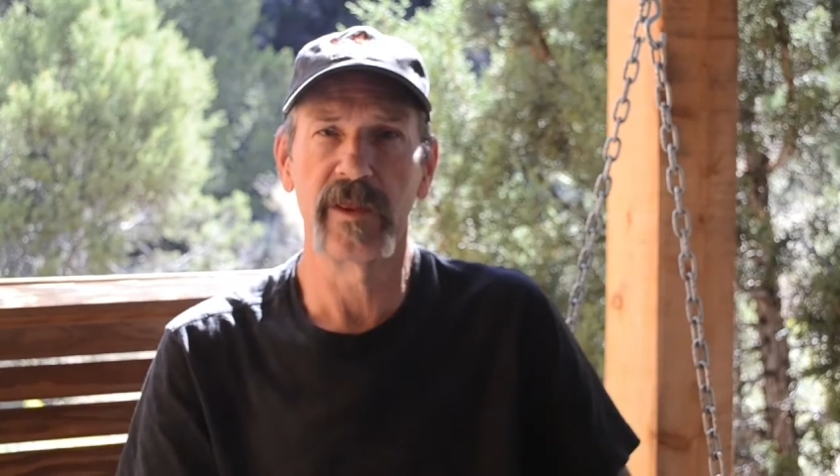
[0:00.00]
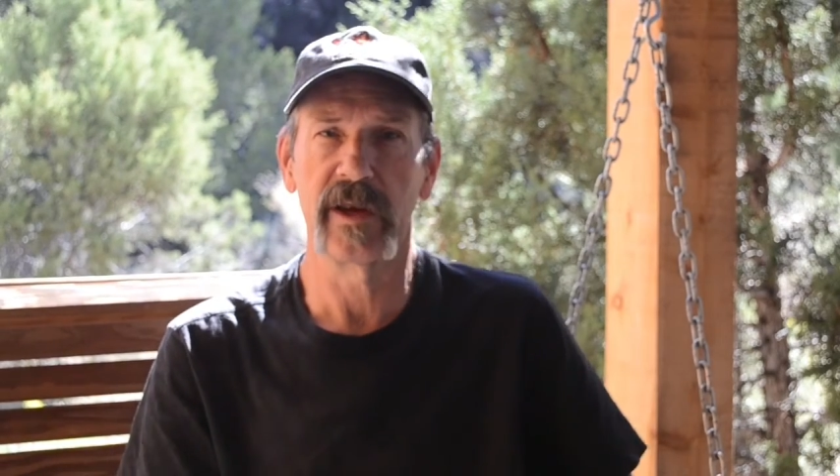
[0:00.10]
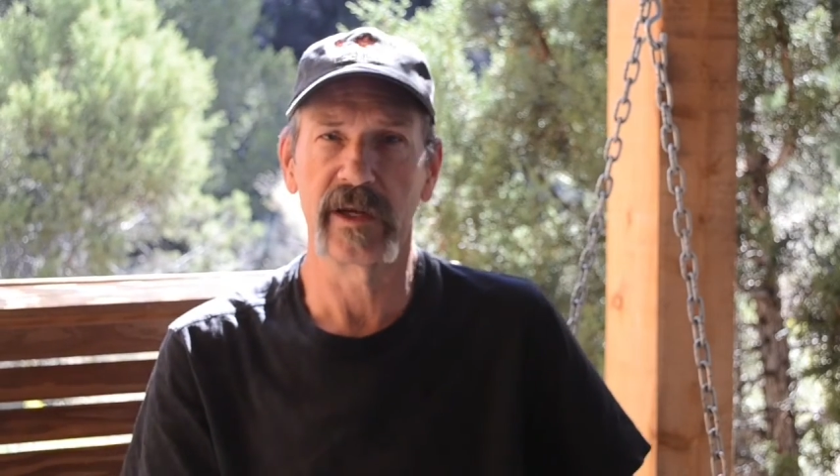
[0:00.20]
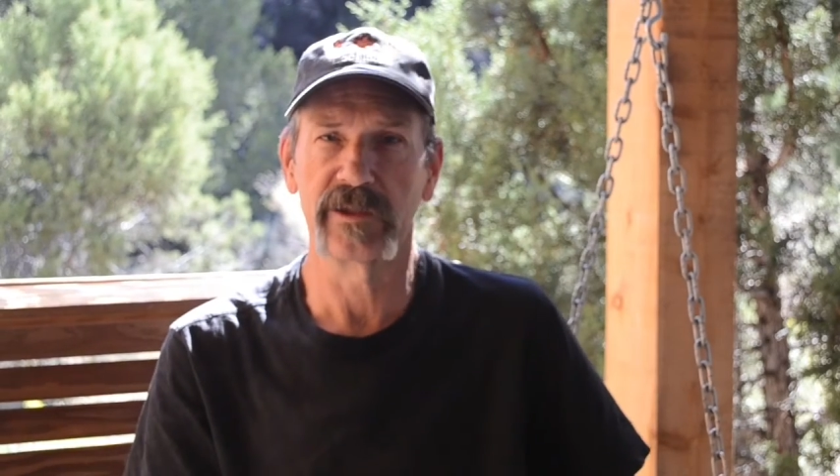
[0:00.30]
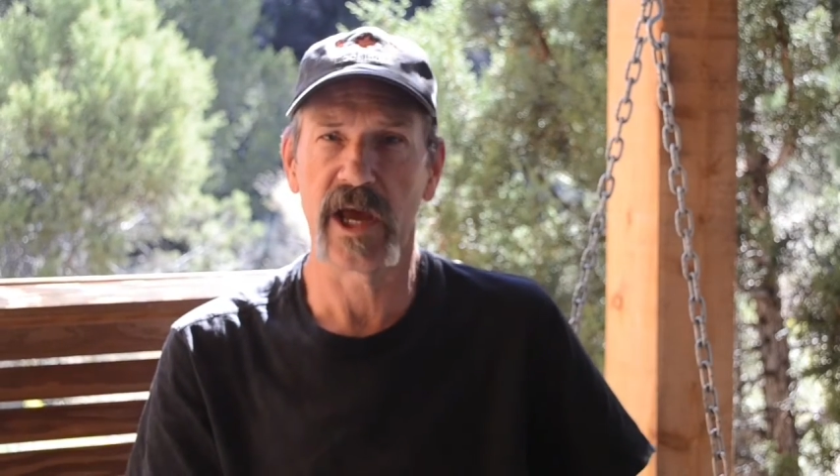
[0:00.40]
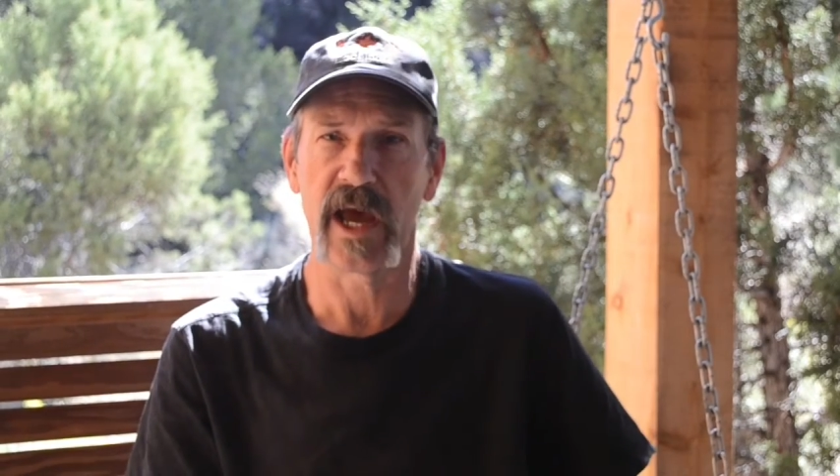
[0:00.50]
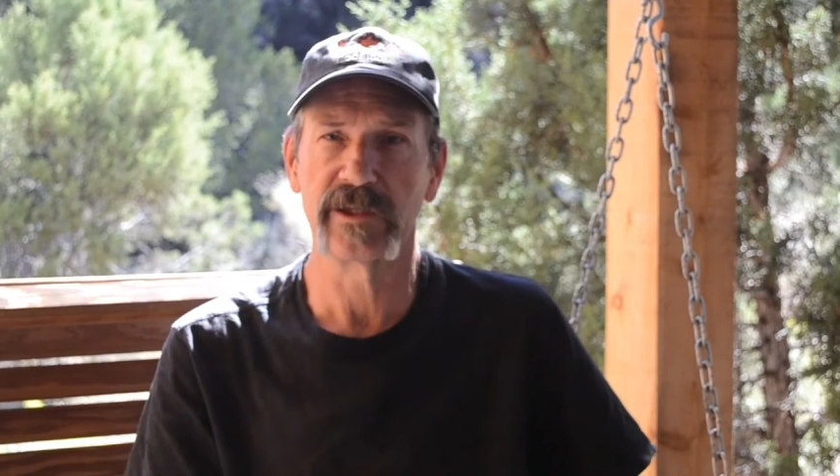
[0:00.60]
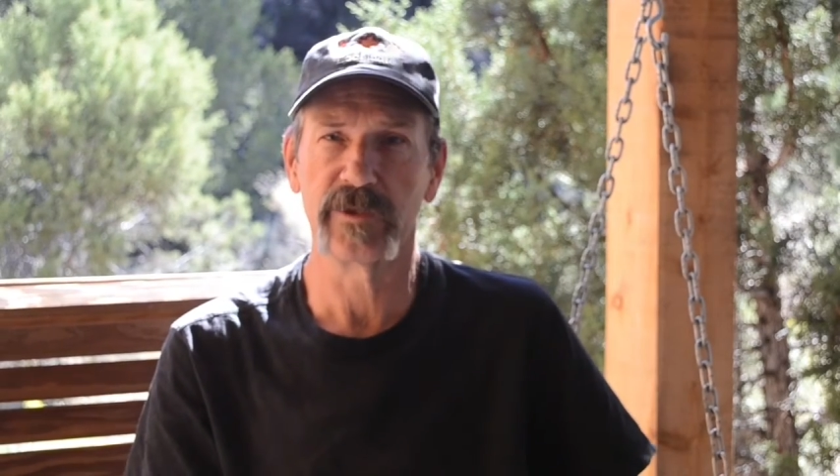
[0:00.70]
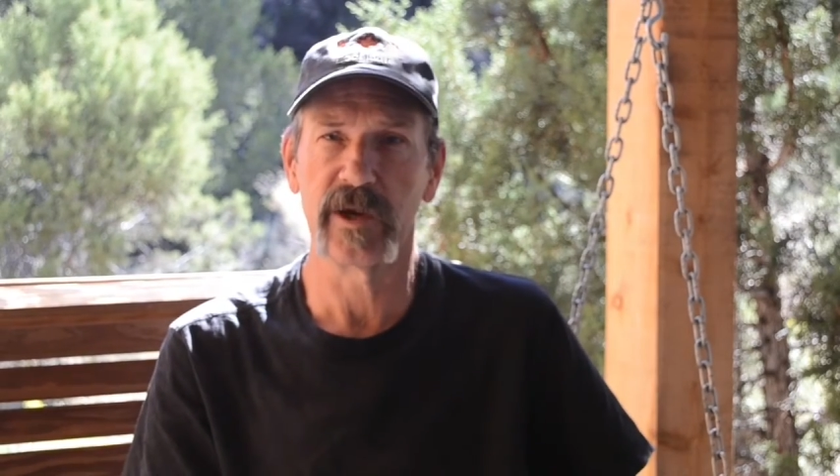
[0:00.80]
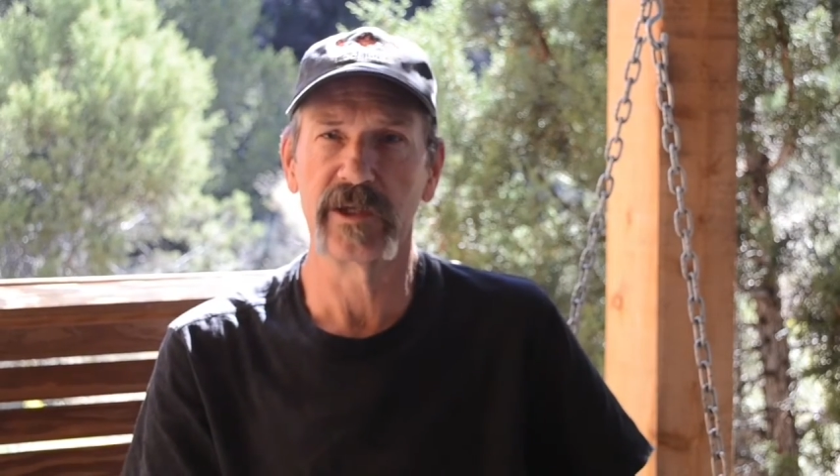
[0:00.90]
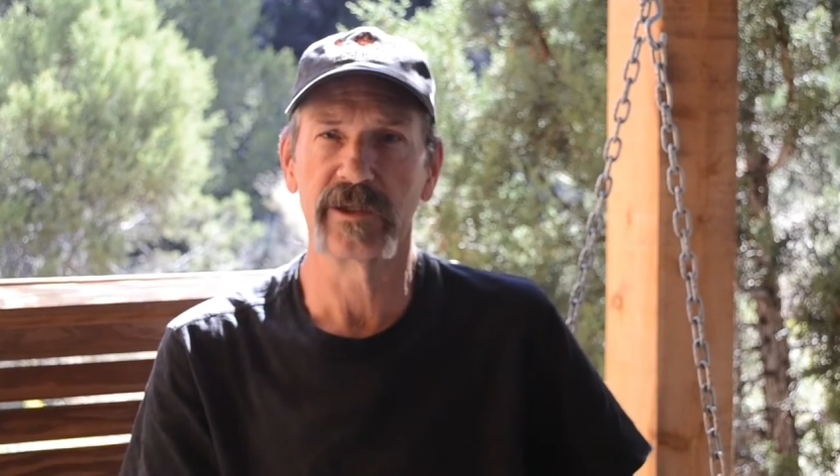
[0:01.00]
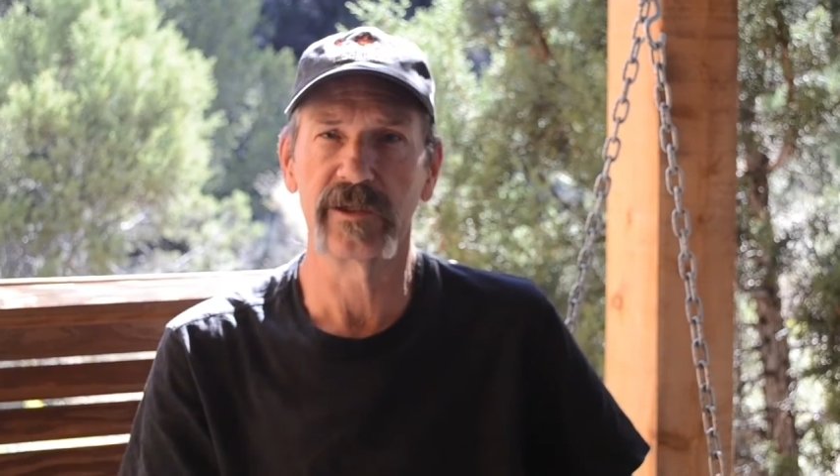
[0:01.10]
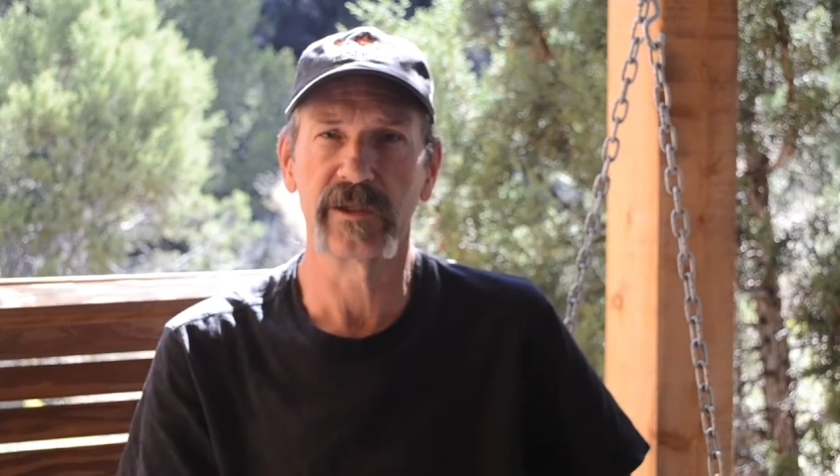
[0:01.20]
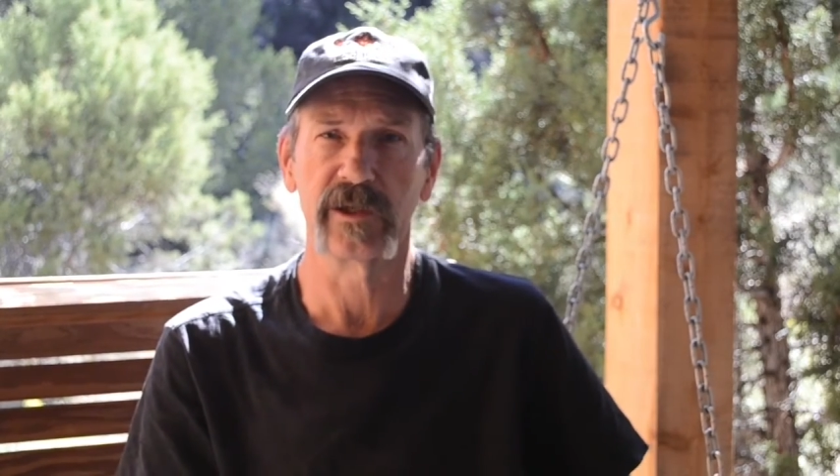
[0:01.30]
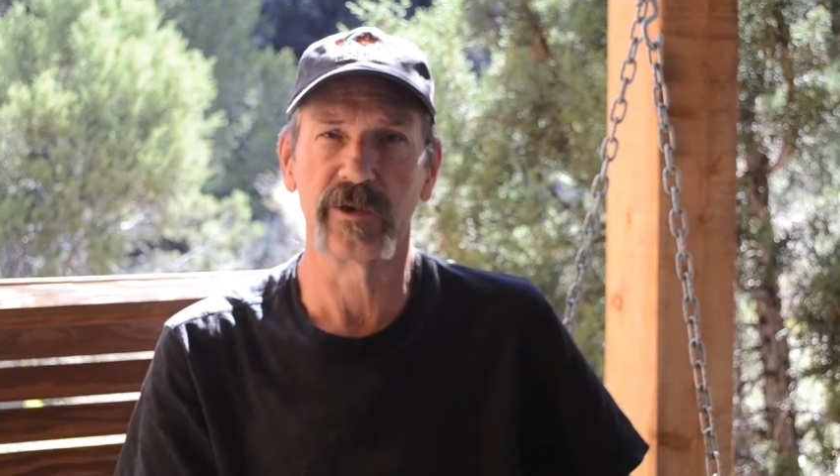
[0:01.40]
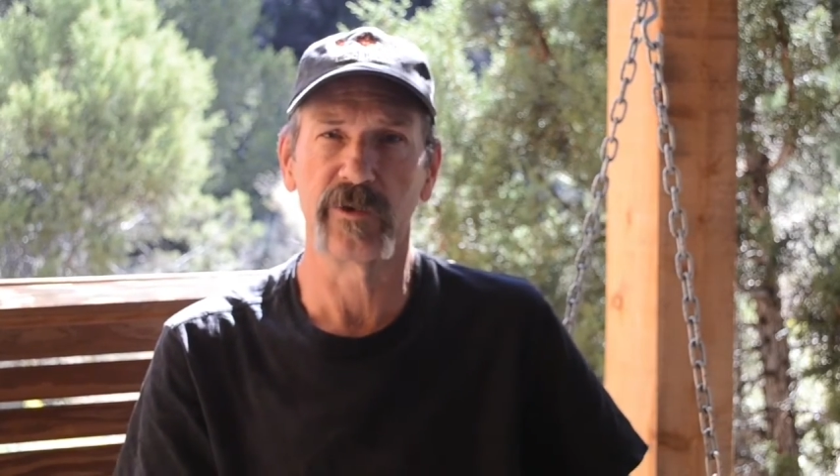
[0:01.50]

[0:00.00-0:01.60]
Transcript: than exaggerations and